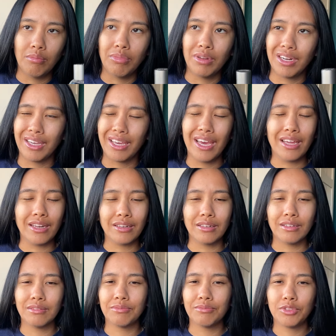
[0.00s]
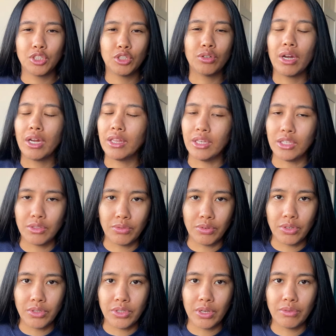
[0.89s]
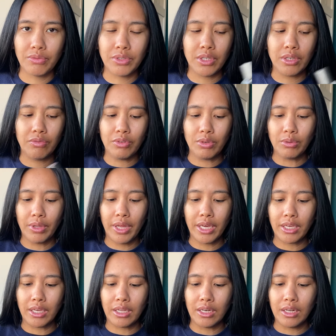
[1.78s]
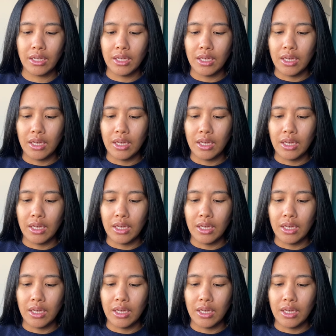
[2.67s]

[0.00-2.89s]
But again, try things for yourself, see if you like it.